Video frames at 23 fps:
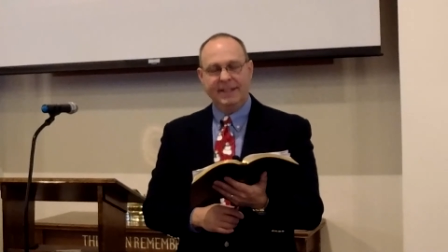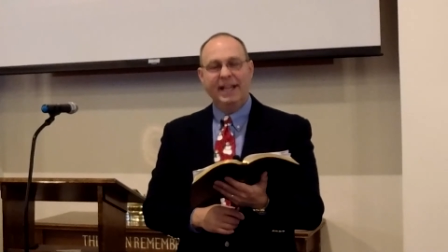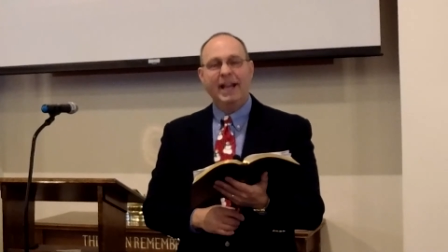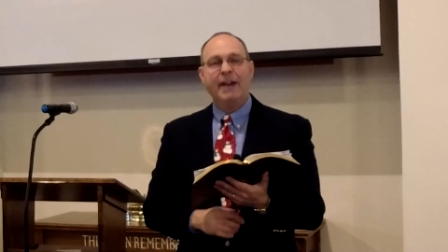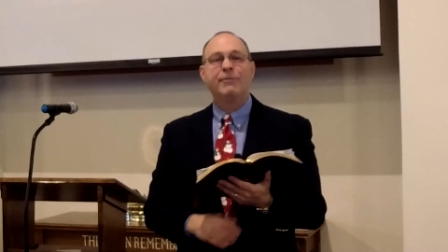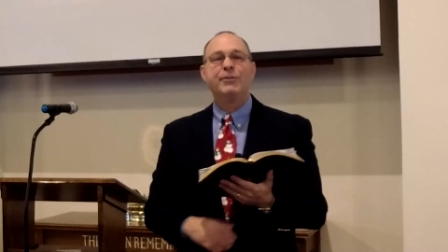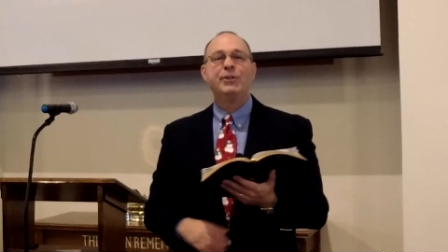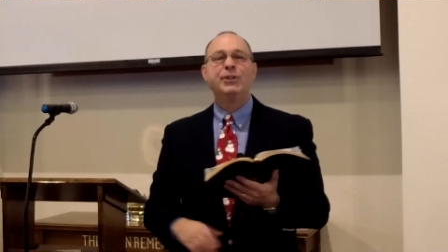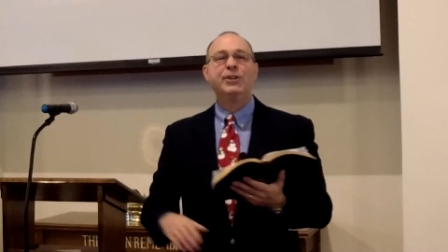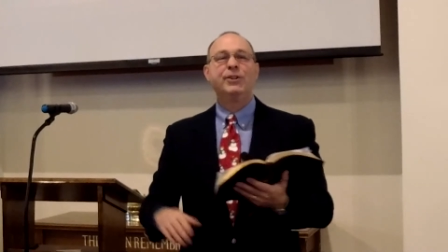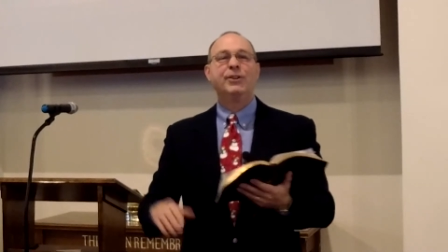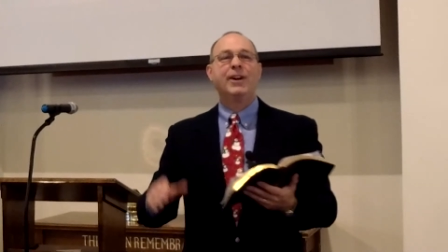
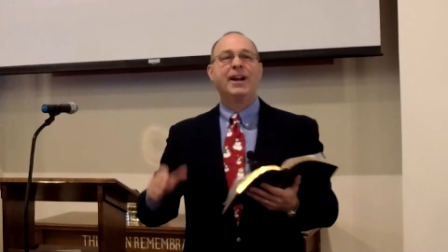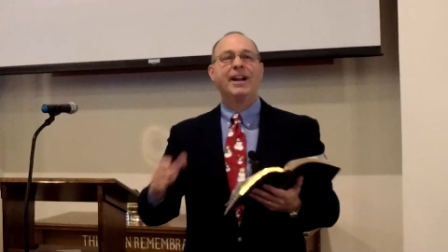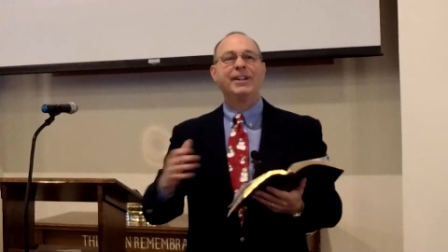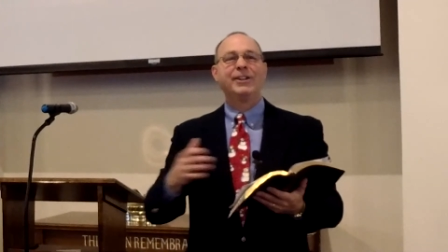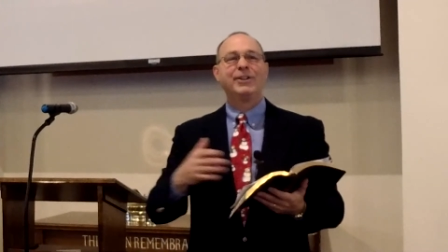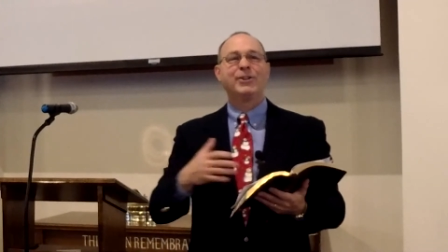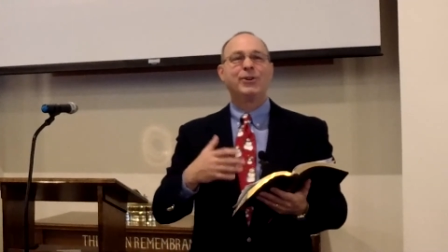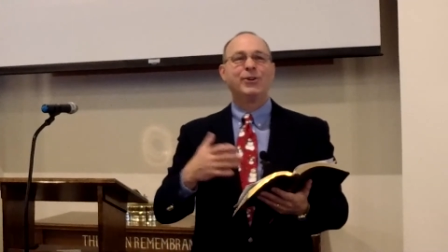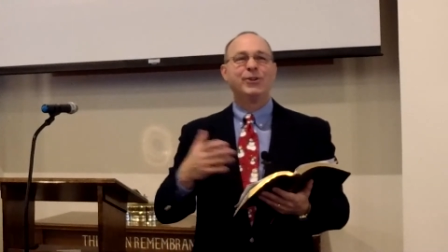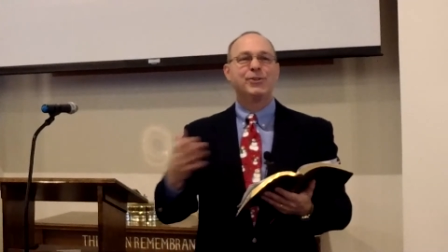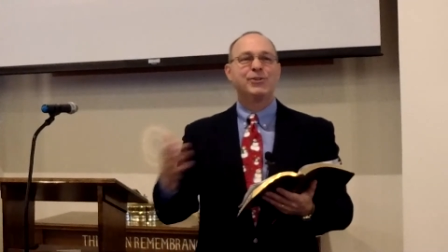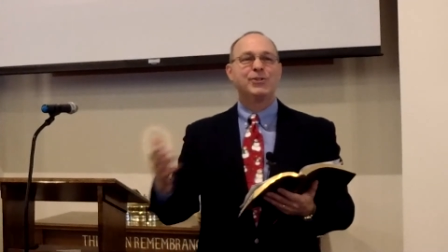Every year I
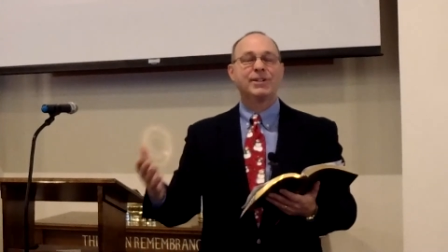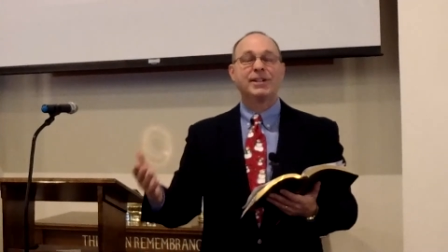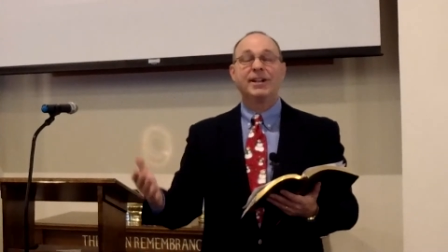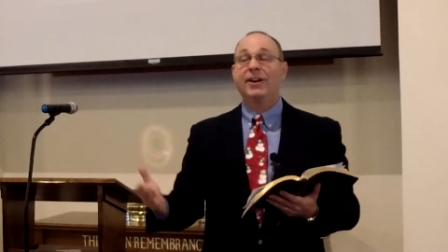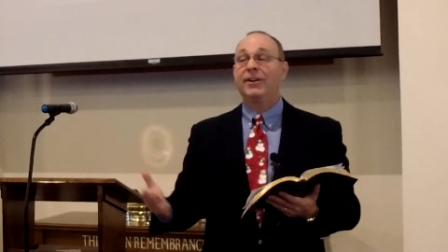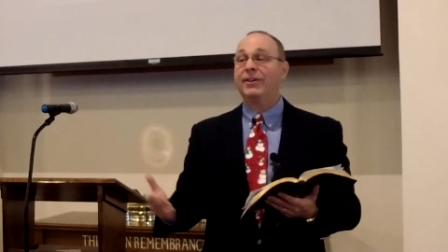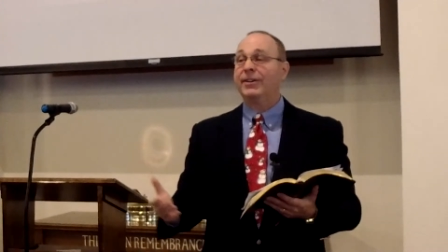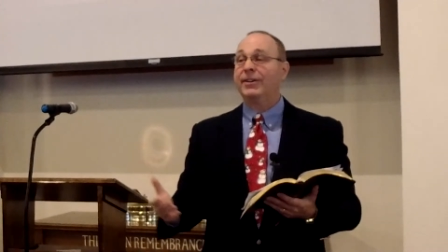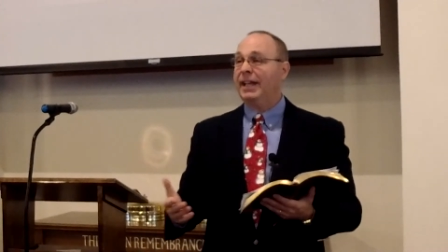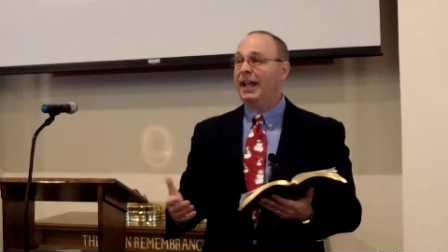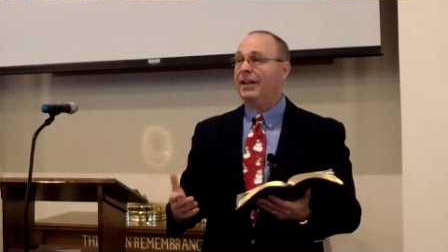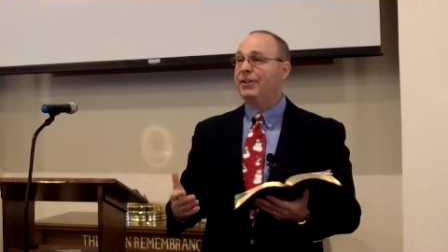encourage the
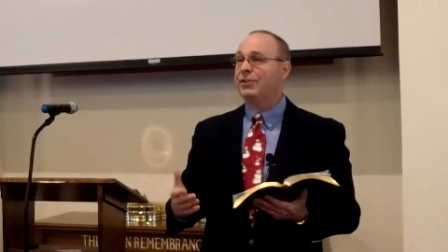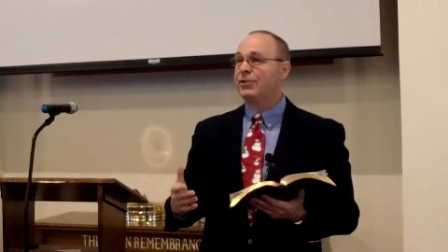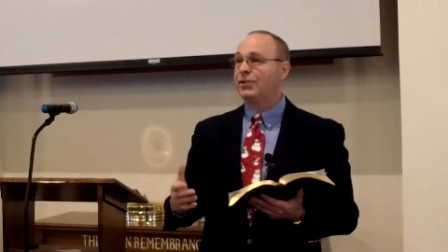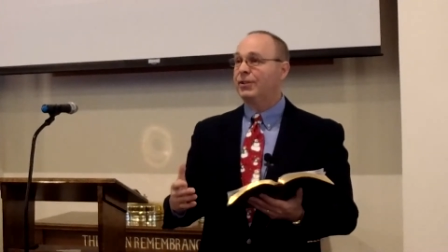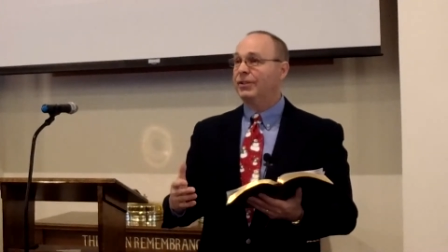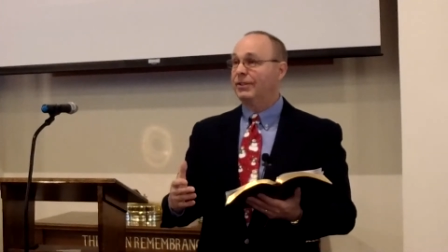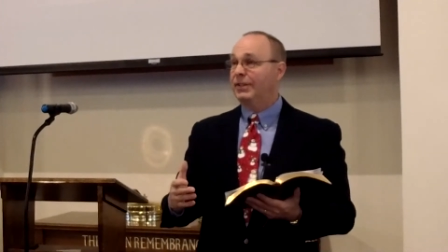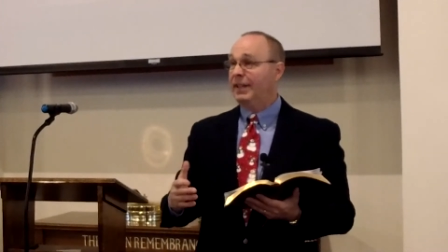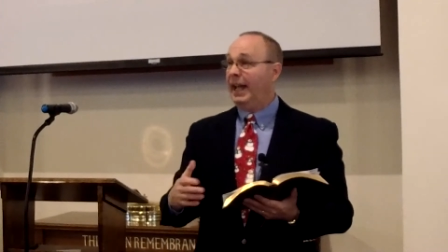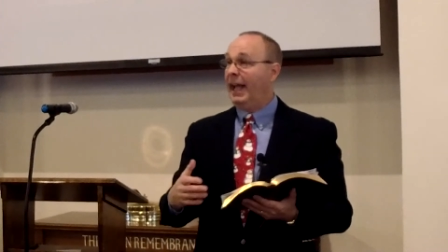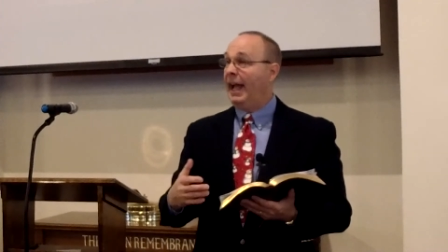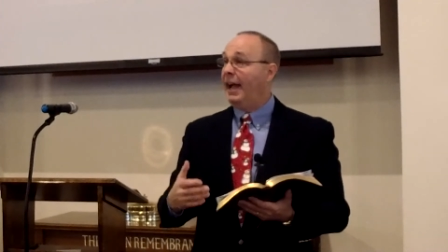
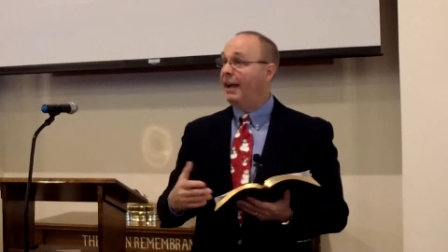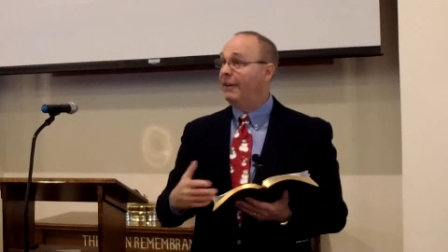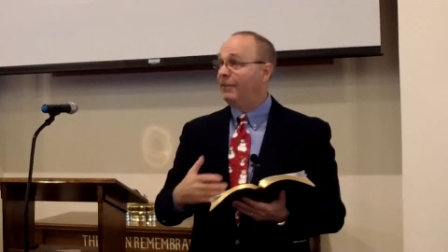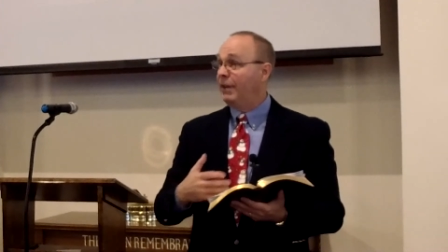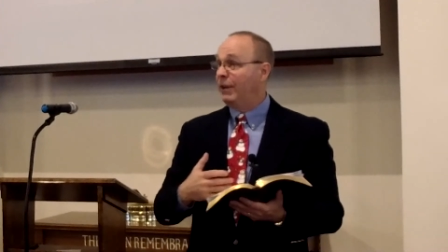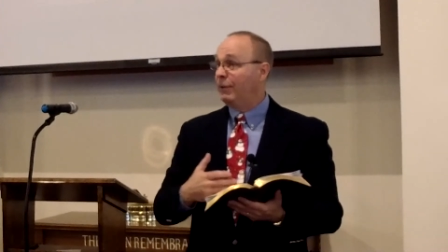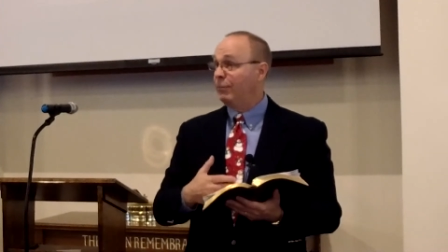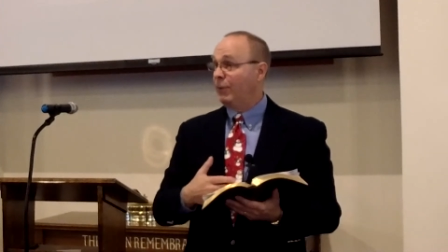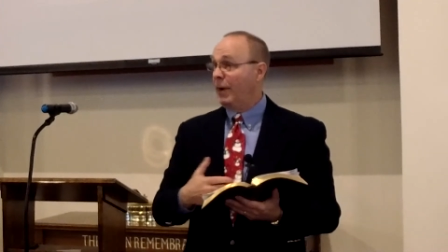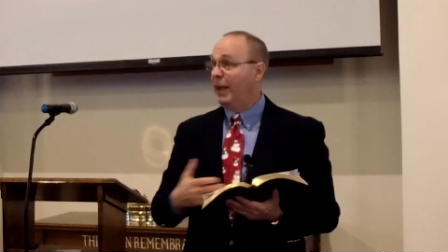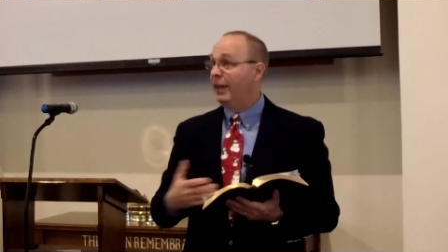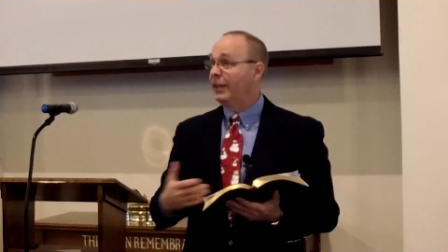congregation to have
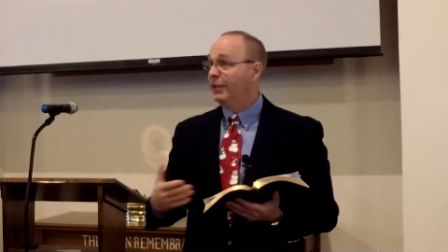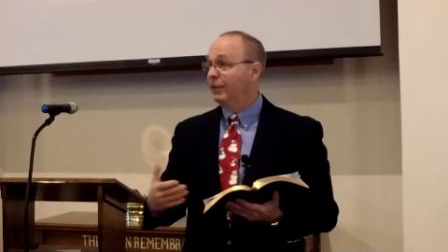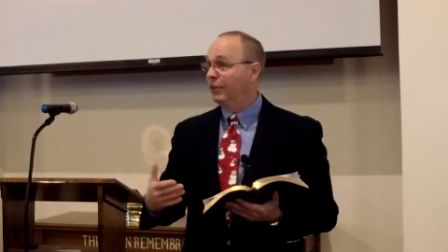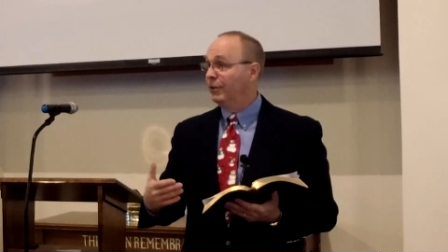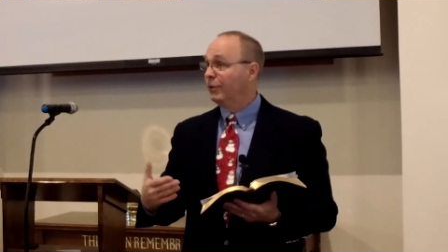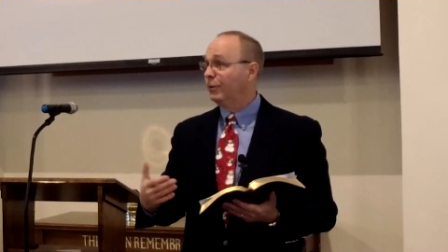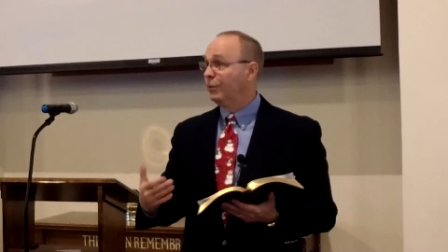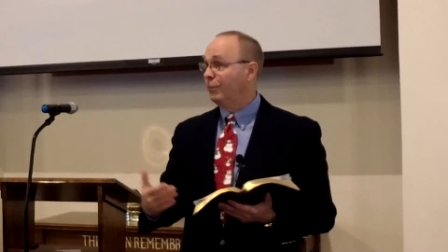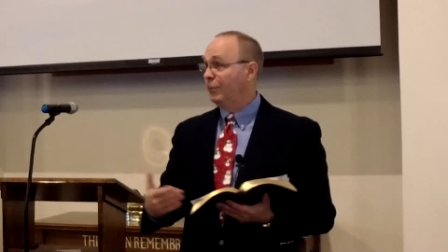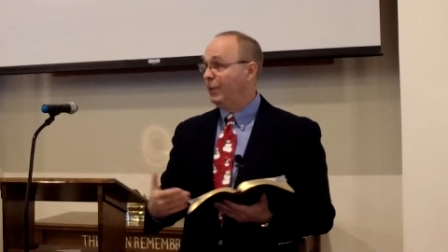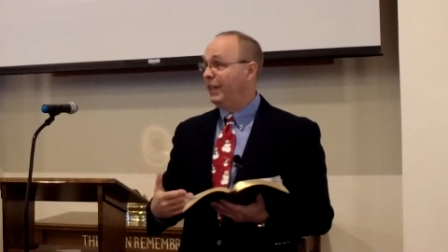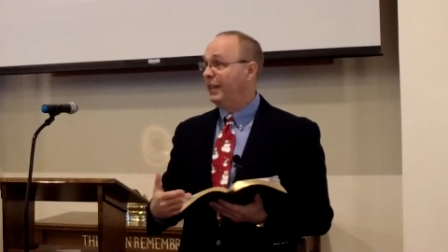a
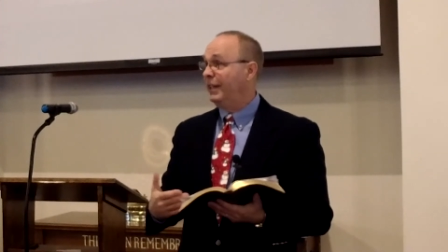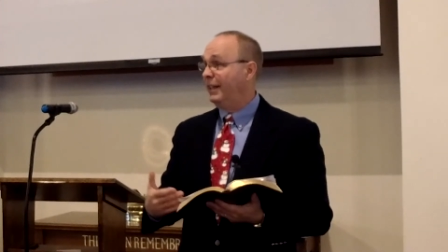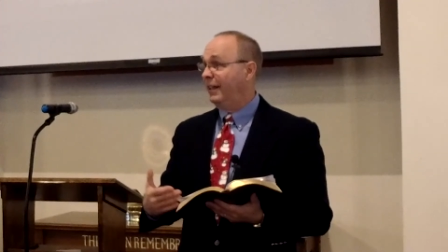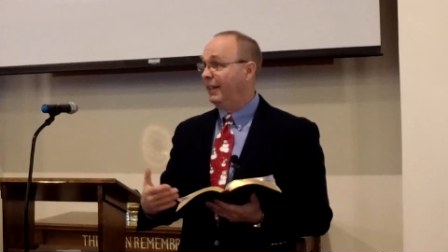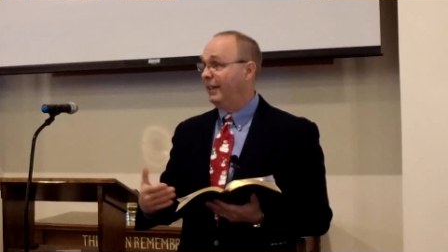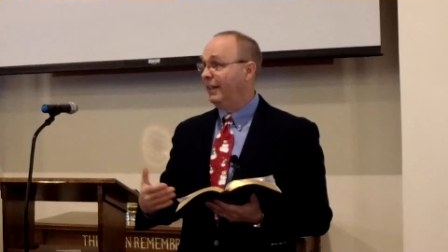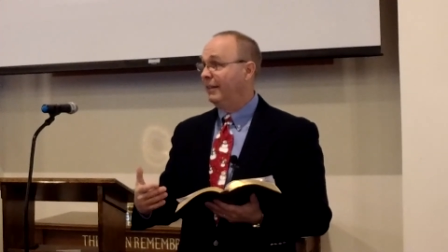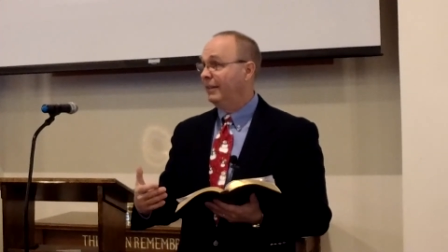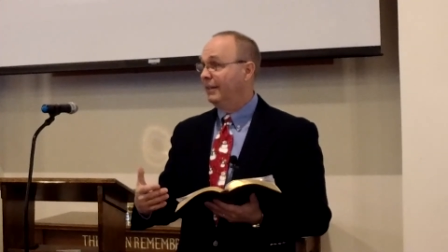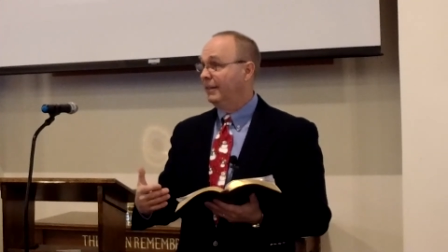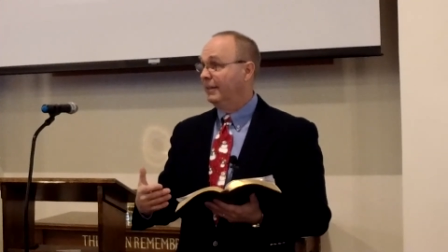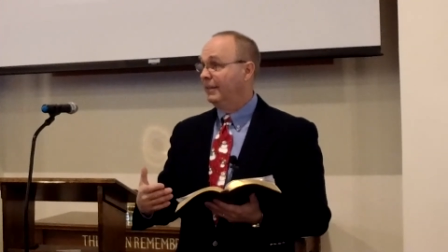regular
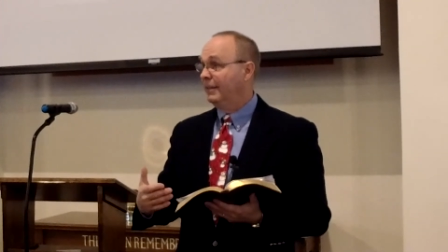reading